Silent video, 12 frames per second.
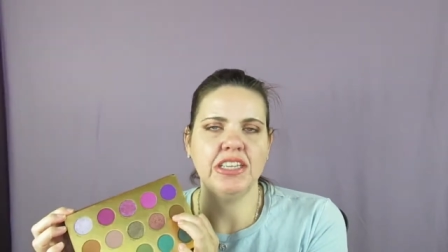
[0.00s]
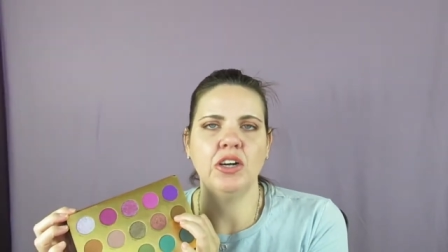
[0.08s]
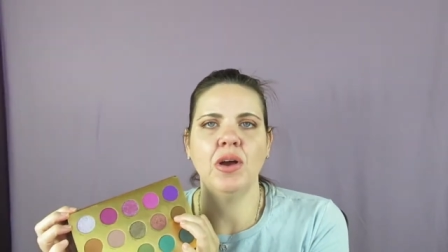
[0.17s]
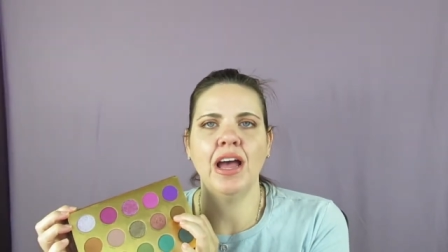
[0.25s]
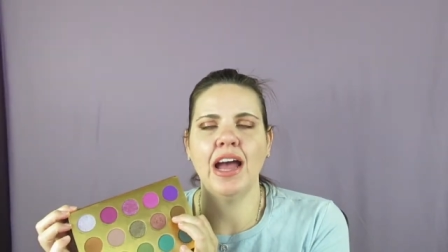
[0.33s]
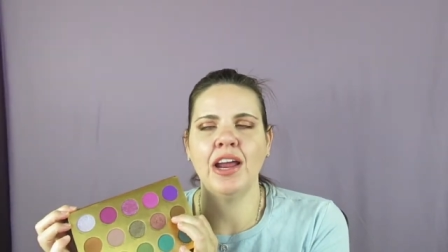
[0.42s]
They
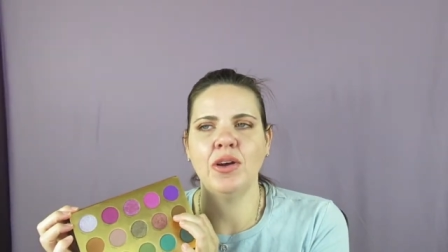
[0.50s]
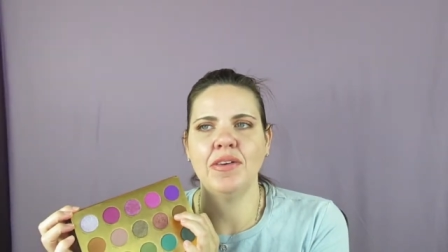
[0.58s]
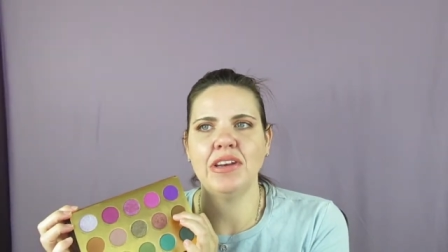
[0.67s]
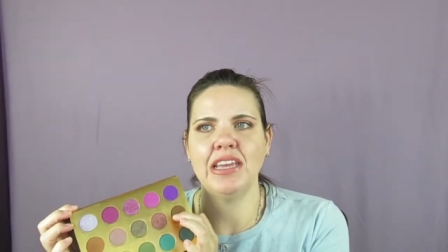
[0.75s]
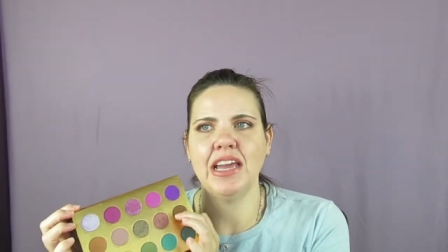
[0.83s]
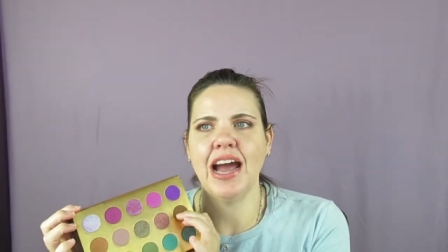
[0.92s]
don't ha I don't have
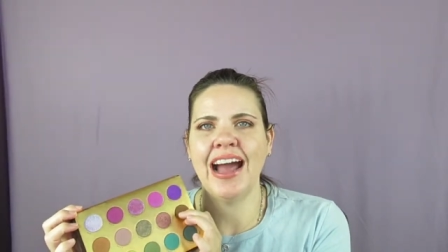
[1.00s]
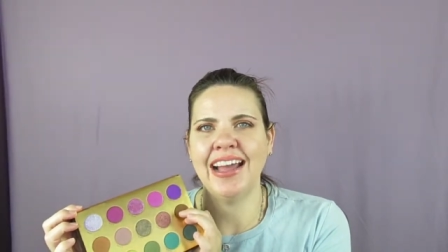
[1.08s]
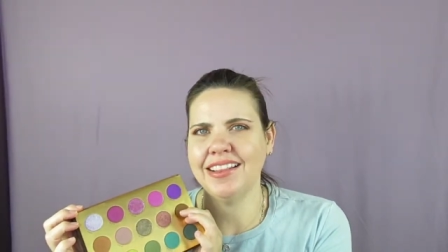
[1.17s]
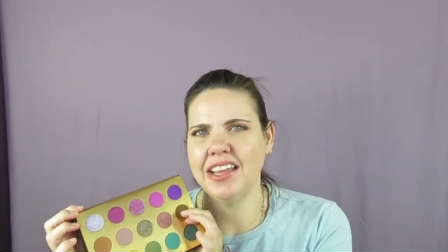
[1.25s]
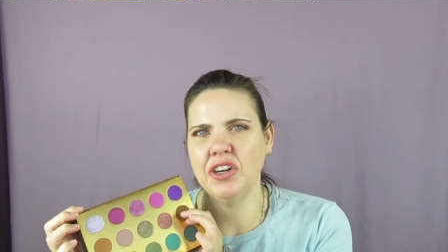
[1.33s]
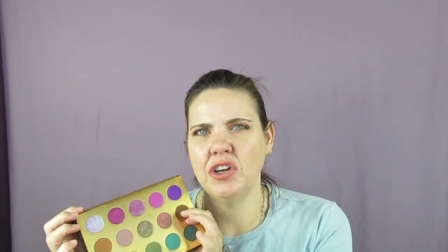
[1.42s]
any
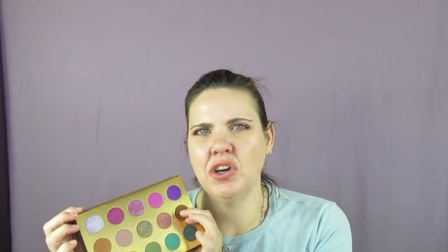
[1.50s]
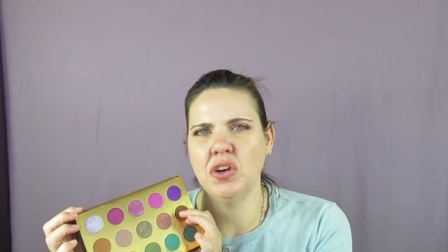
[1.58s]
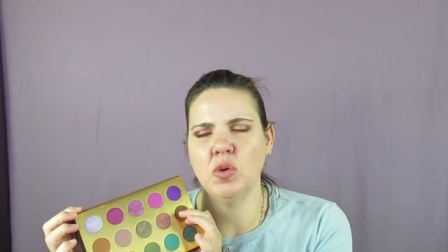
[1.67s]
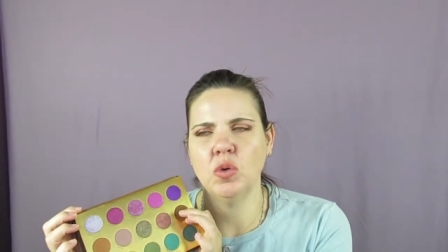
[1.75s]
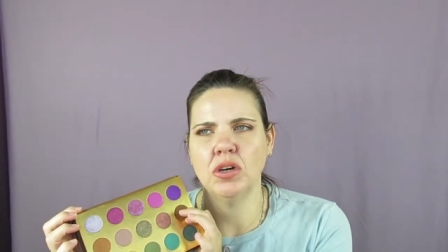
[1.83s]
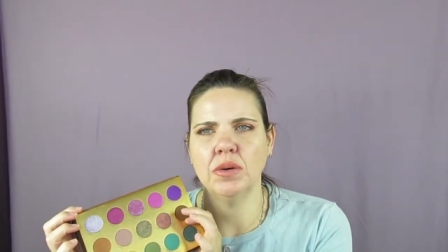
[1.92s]

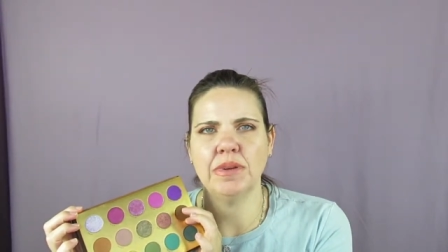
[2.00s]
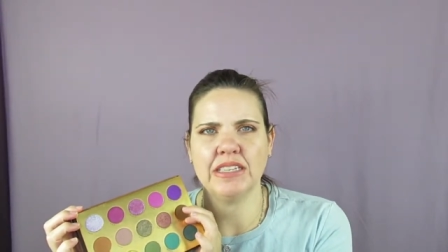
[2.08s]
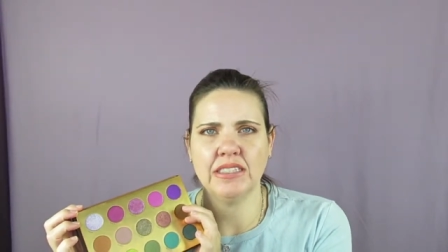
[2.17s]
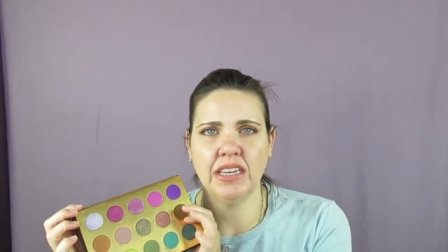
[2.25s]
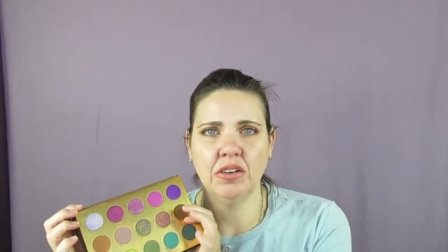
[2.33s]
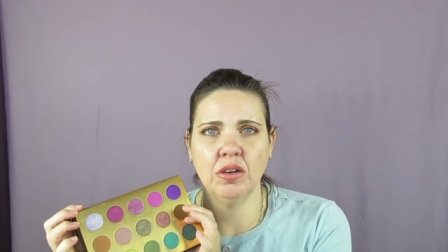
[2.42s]
eyeliner or
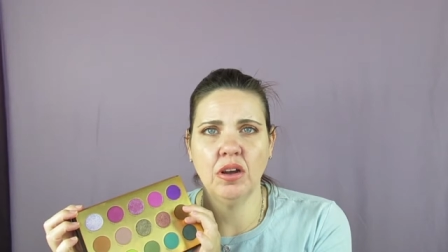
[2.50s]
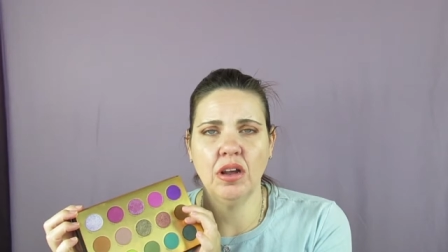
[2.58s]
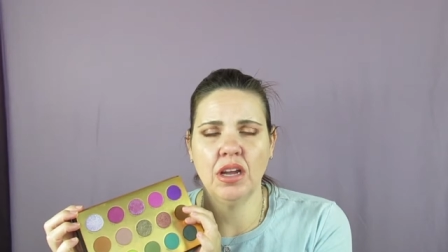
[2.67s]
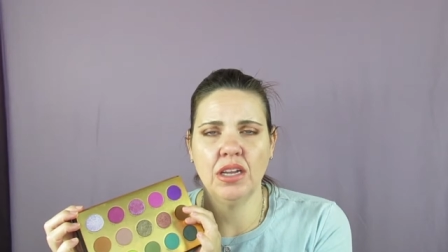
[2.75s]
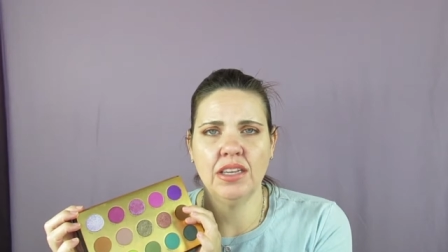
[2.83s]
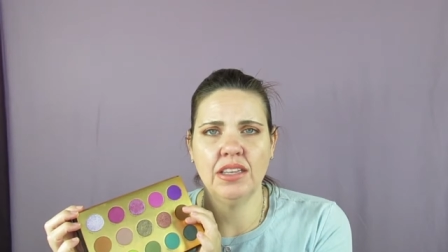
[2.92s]
mascara
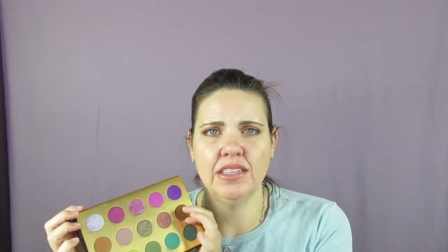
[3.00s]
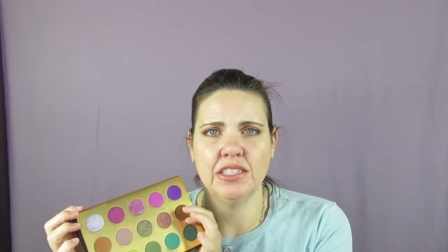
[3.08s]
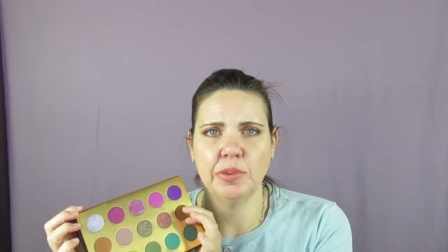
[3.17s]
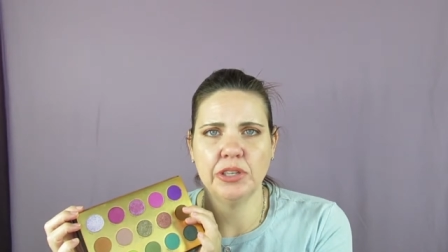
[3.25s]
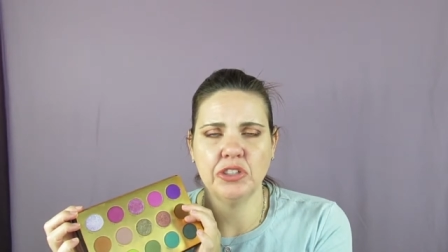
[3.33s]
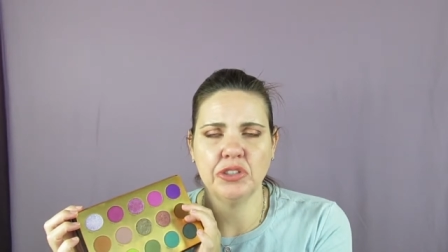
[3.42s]
on in
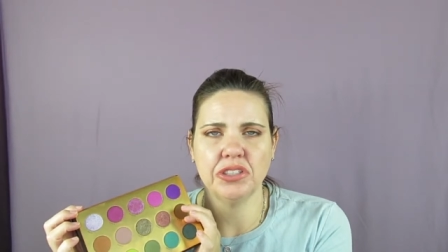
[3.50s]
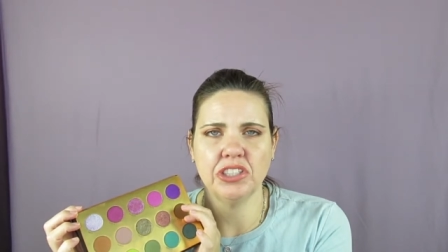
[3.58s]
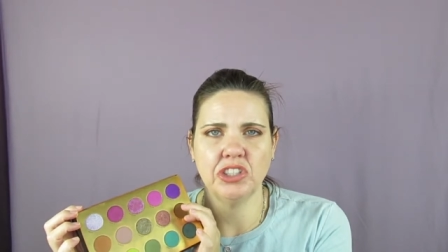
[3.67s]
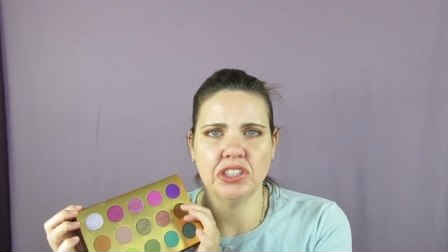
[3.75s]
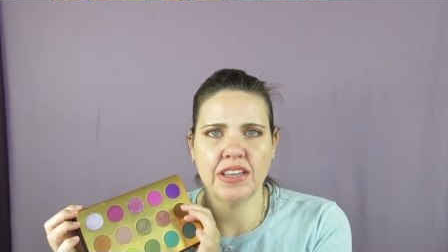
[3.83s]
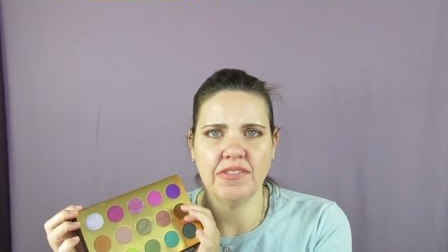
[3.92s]
these pictures. I
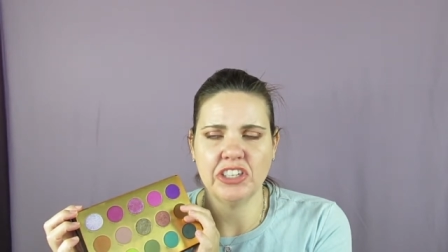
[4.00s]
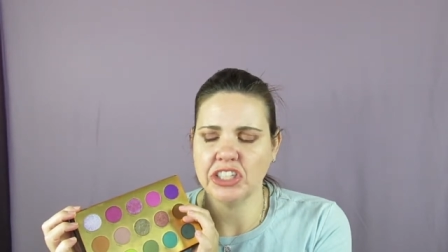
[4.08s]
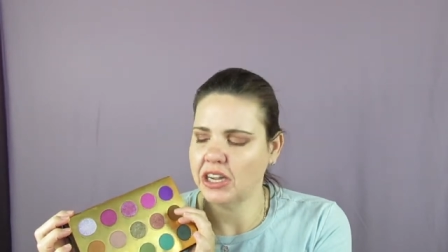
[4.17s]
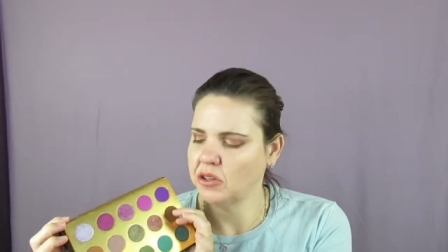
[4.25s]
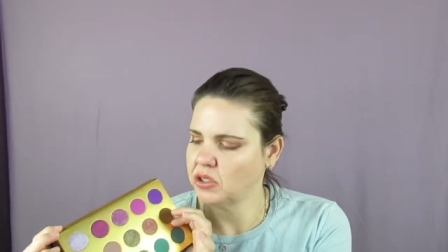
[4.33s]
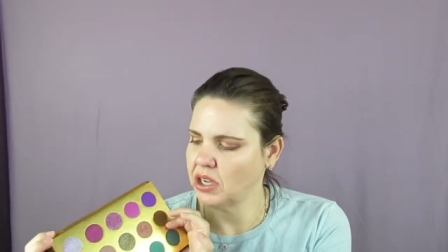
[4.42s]
just have the
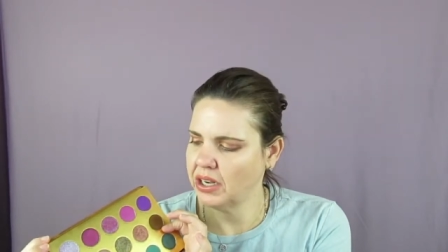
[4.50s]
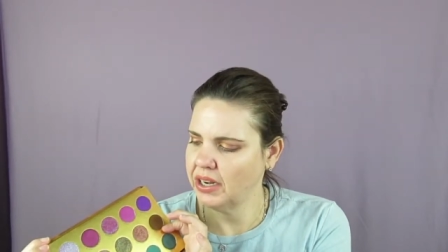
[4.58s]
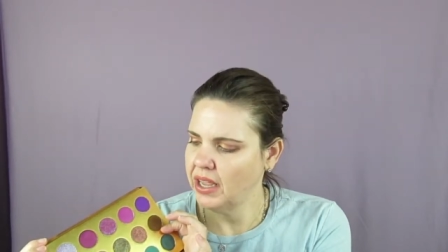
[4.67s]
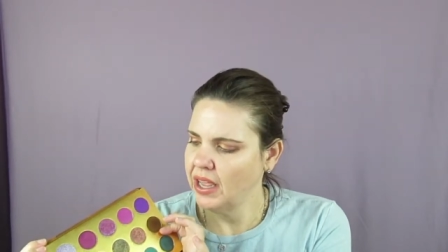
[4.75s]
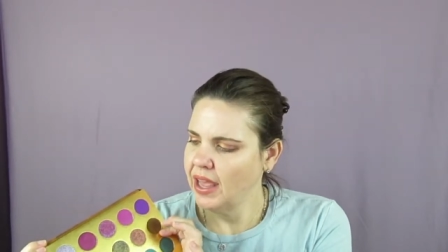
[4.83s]
shadows on.